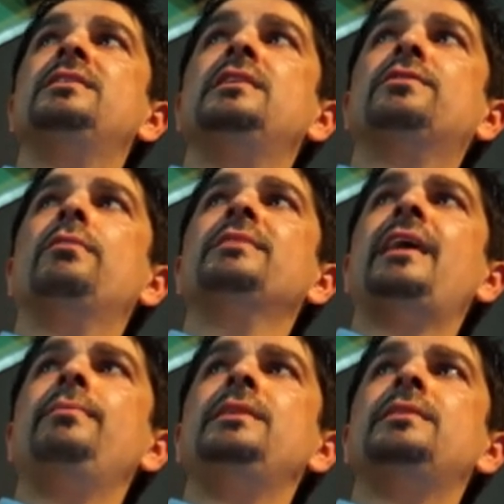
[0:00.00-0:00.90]
as it is from
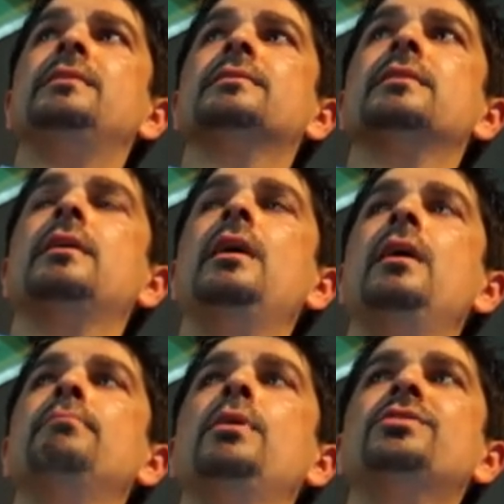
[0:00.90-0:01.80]
diabetes.
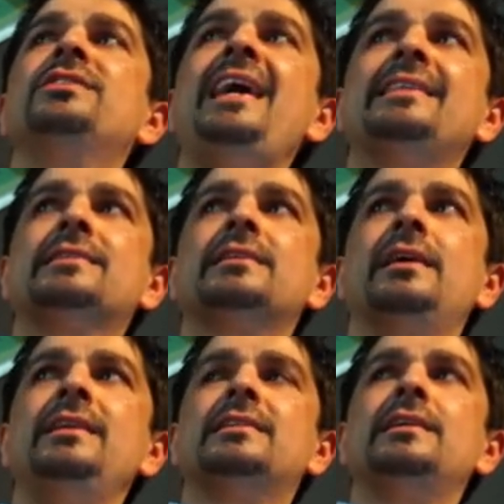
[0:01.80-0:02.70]
Most deaths
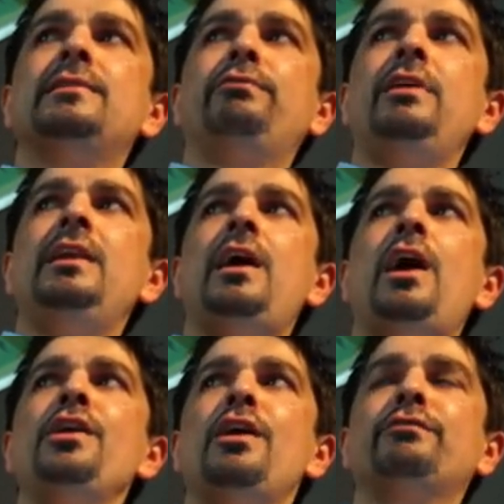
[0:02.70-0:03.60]
in schizophrenia
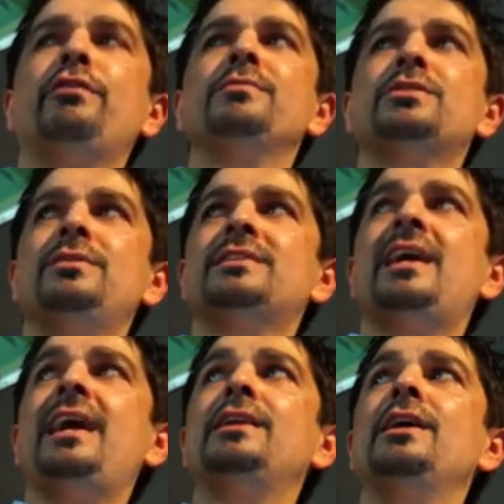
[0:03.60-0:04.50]
are not from
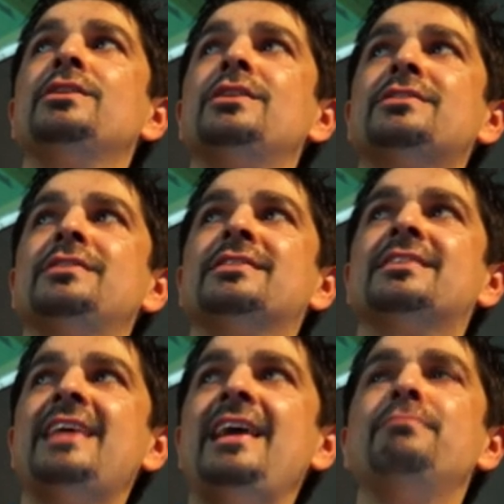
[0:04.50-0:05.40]
suicide, just as
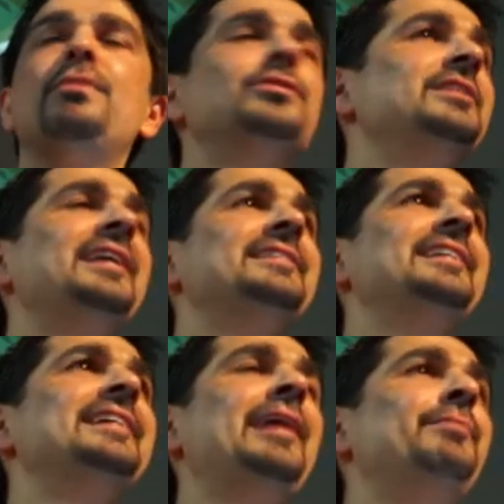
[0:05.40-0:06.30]
the same. Most deaths
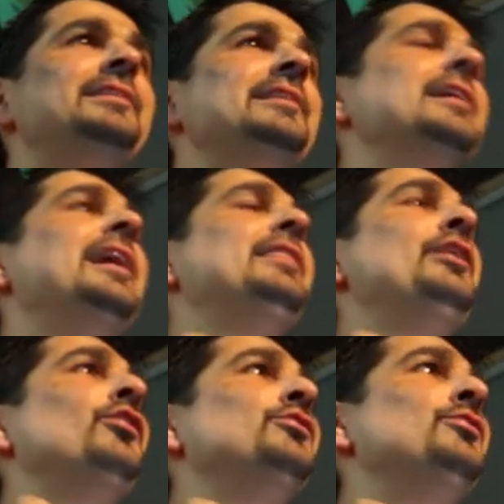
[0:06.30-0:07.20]
in diabetes,
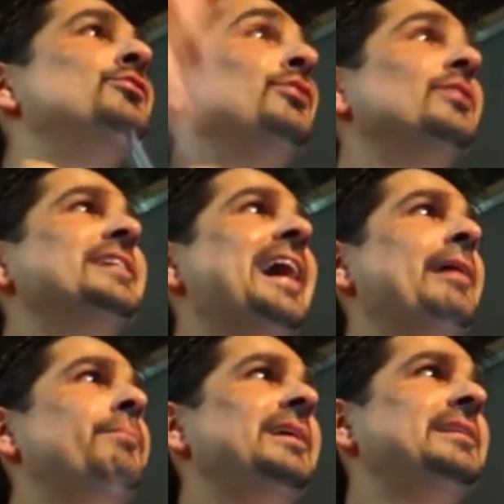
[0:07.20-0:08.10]
they're not due to
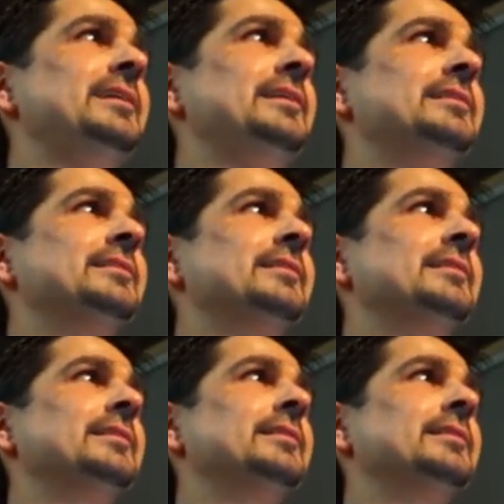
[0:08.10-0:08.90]
diabetes,